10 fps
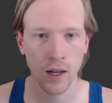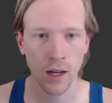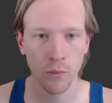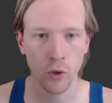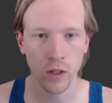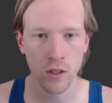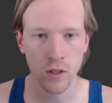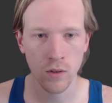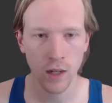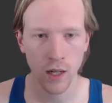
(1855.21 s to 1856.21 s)
I'm going
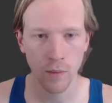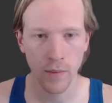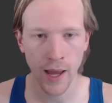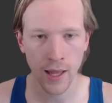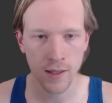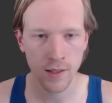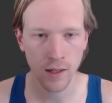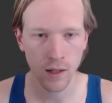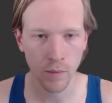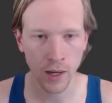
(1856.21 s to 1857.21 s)
to add
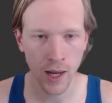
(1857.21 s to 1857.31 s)
some